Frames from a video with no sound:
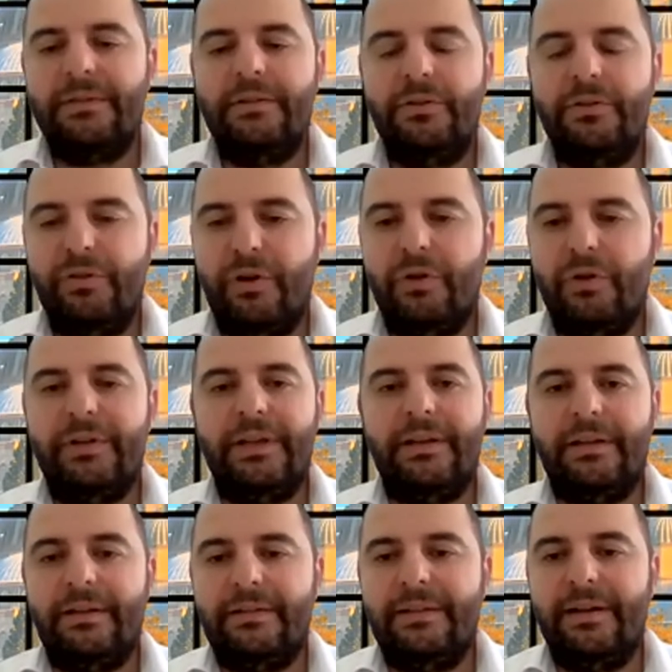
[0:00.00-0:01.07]
you know,
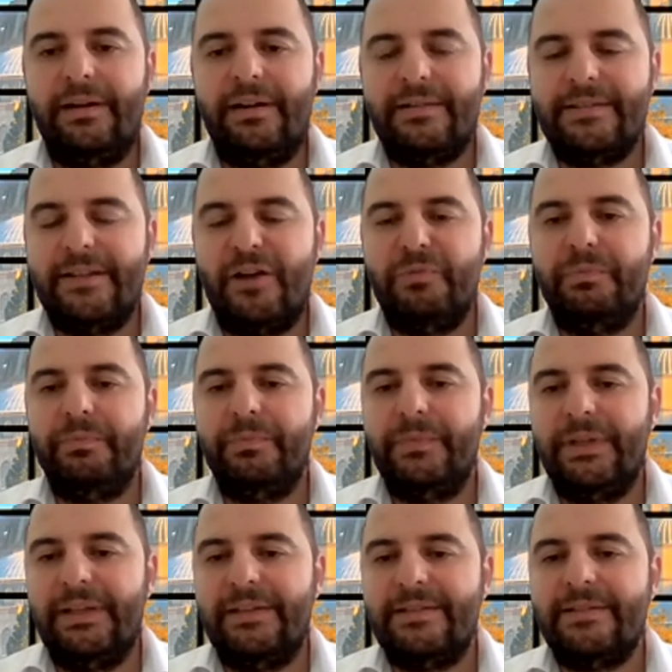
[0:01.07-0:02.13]
there are some
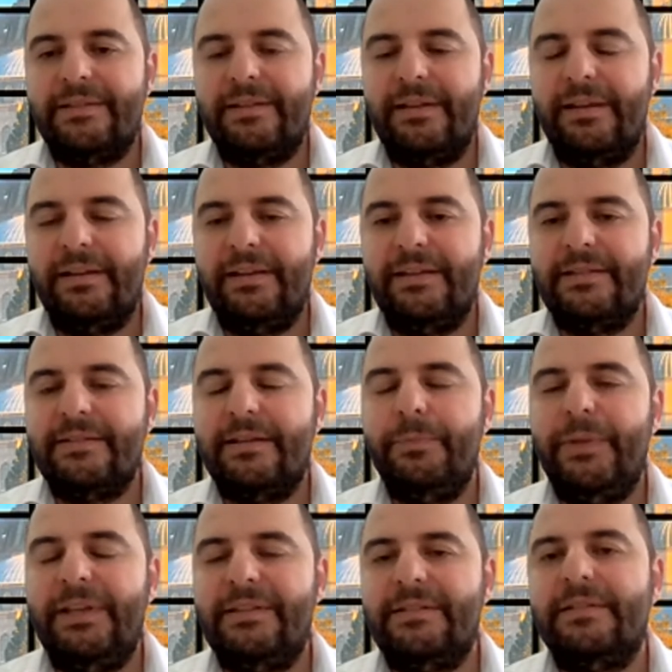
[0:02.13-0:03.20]

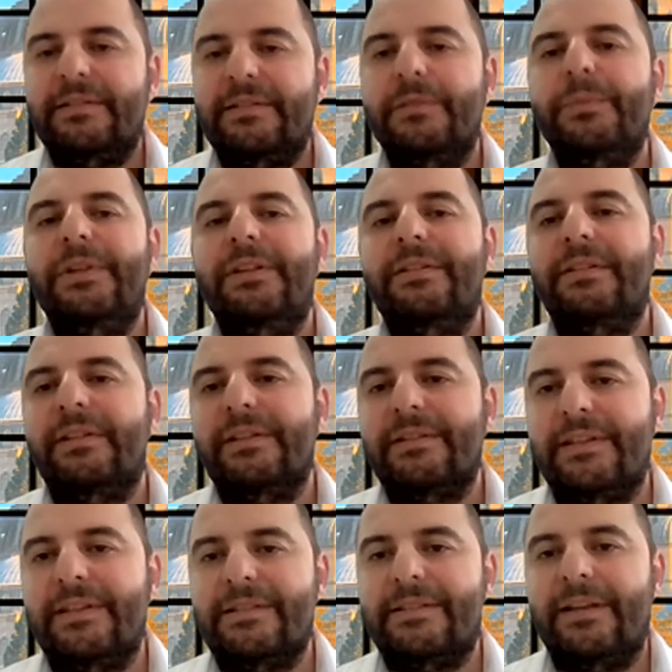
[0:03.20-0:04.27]

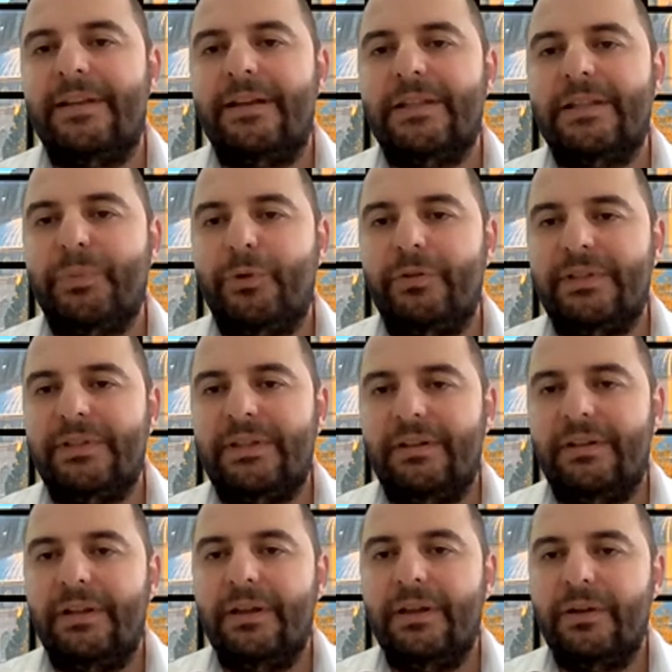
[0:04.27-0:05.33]
instabilities inside the
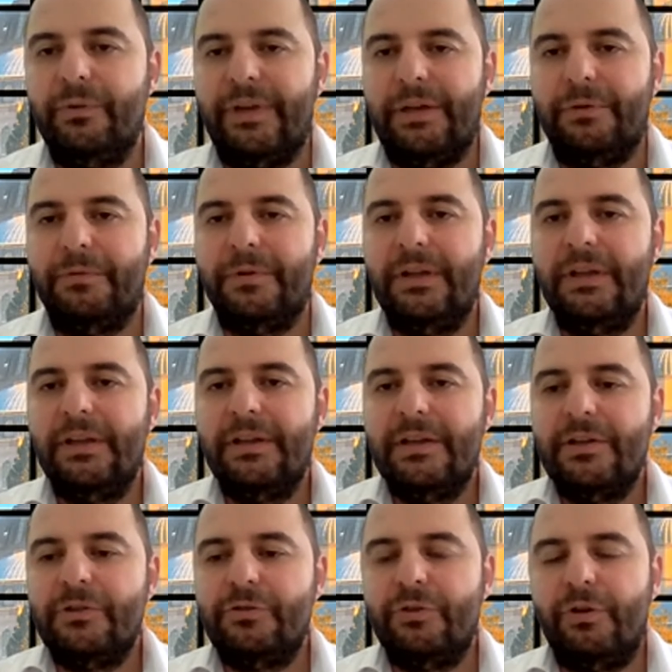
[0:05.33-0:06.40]
political view.
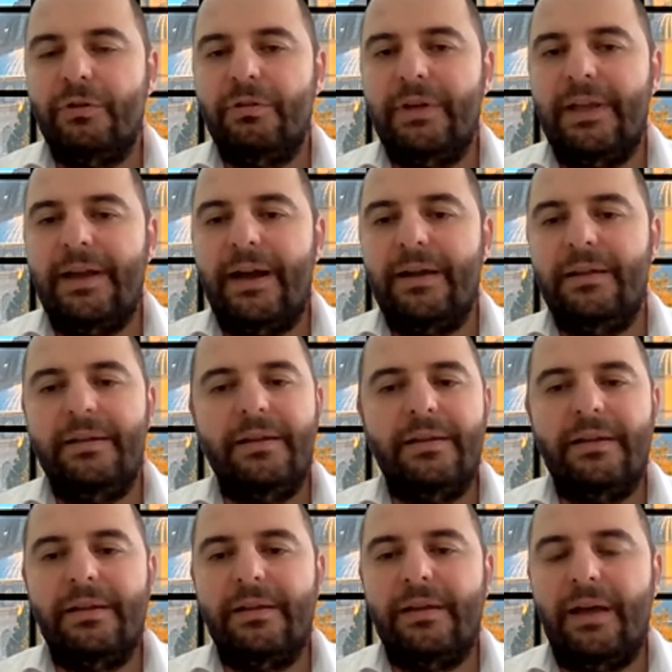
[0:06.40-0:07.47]
So
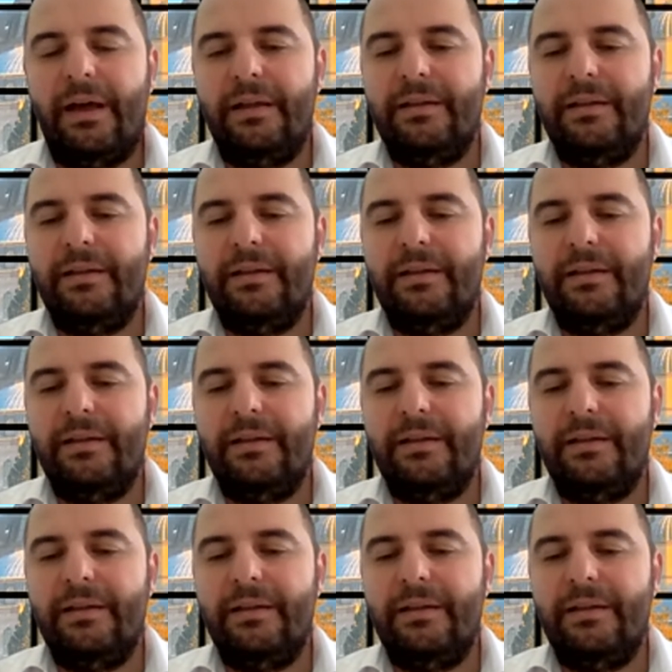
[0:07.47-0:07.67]
I